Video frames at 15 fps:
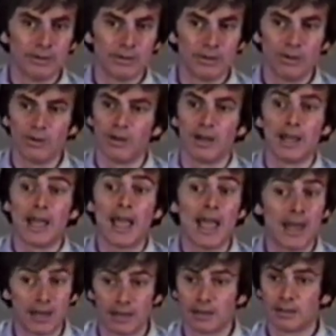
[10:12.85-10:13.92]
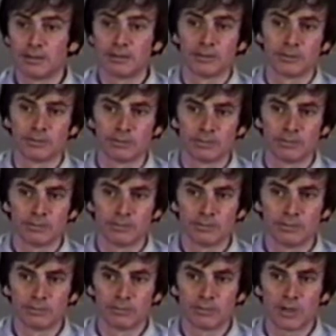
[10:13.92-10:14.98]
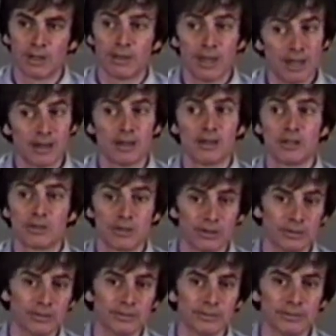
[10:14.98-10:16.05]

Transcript: you are had it. And that is true.